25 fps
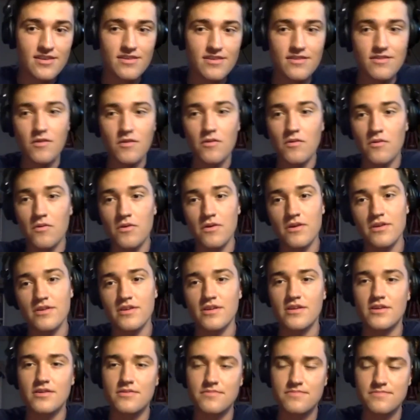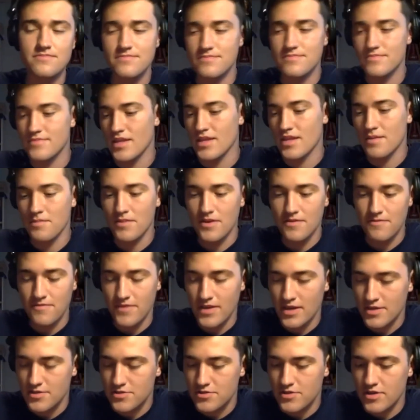or it might
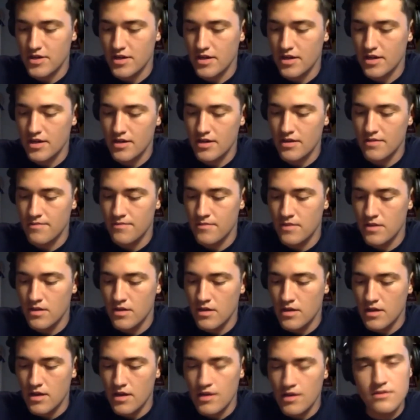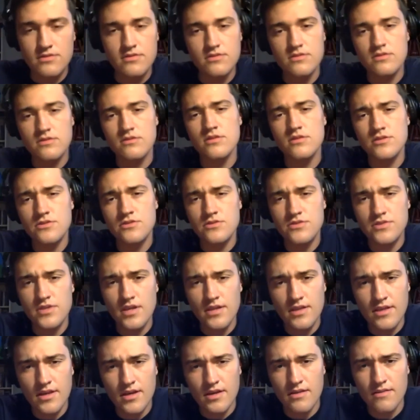fast track it. And did you say
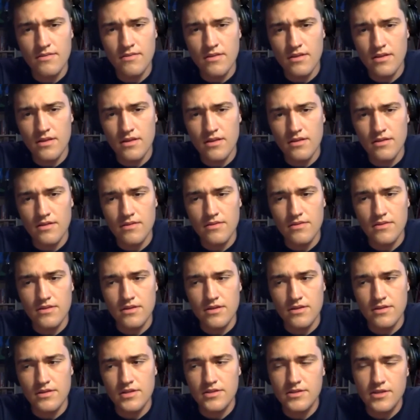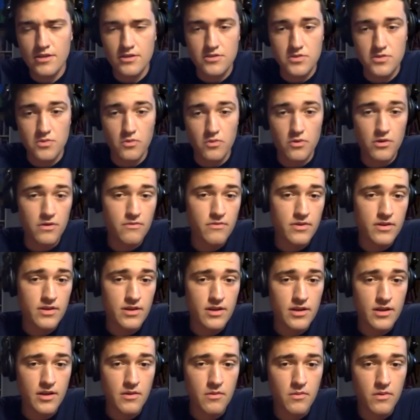that the details weren't written
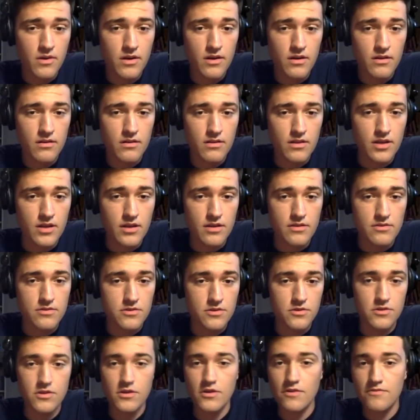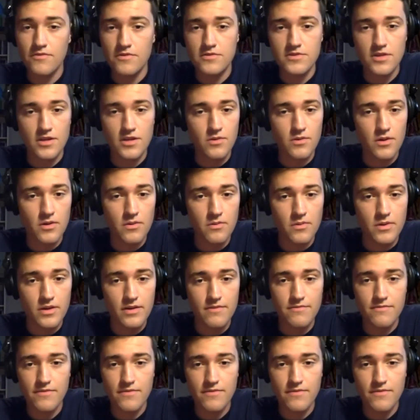anywhere? Like, do you know if there's any way we can